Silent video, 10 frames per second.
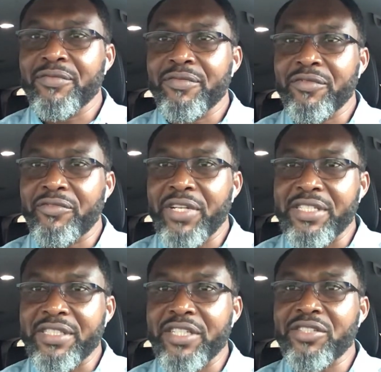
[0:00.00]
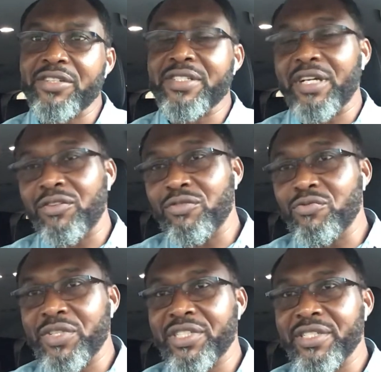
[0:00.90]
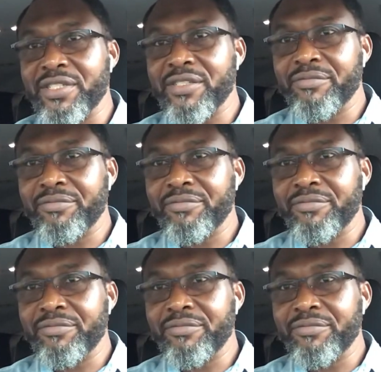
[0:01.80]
felicitations, and good wishes.